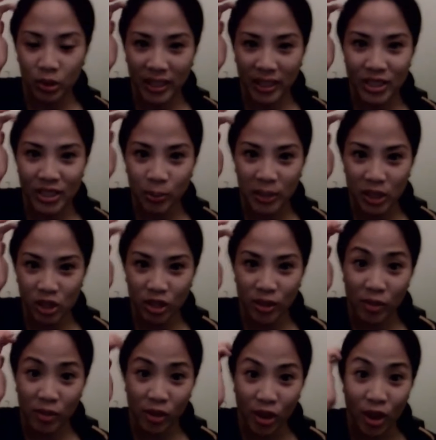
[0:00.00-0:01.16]
I guess nobody showed up
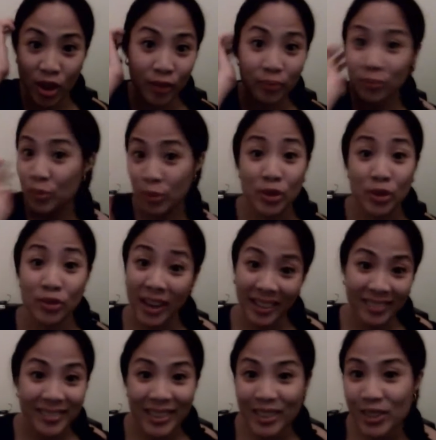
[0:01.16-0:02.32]
for the call, which is fine.
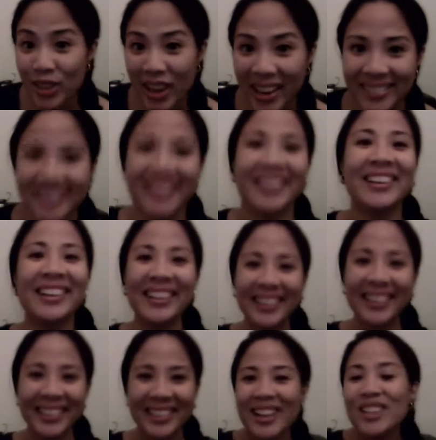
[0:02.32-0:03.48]
That's okay.
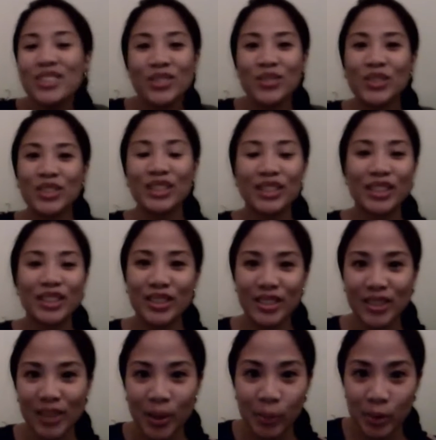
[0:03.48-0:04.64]
So we're just going to use this
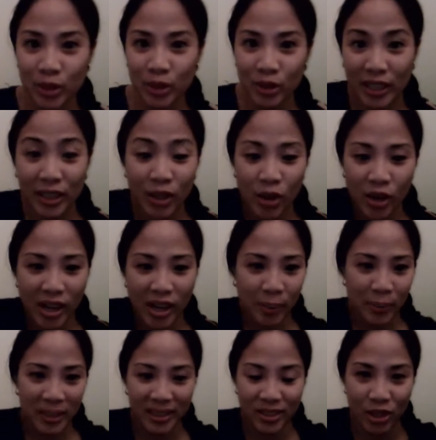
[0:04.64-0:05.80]
opportunity to go ahead and
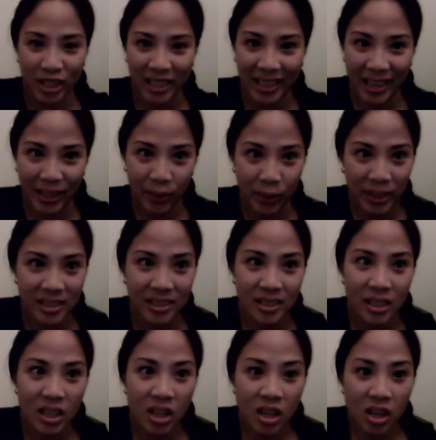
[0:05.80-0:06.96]
make the training anyways.
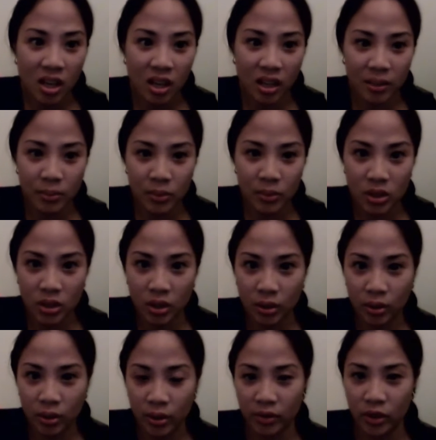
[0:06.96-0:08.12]

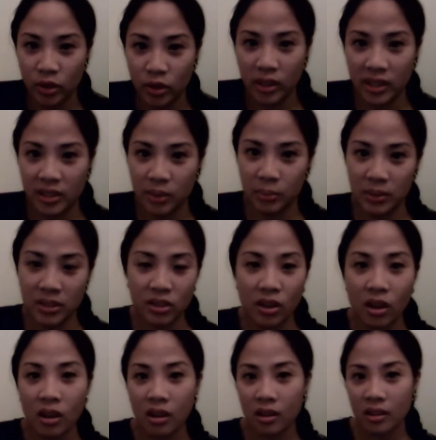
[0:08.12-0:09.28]
So if you guys missed the
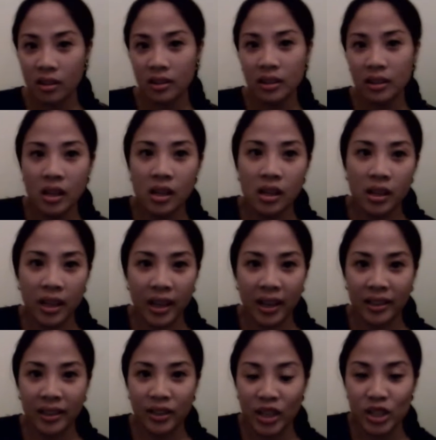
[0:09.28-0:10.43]
call
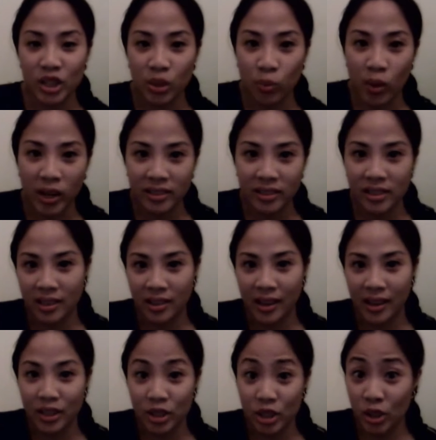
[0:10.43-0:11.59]
and you actually wanted to
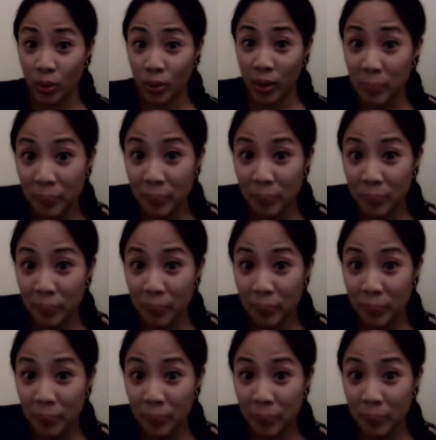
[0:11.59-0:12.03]
actually show up,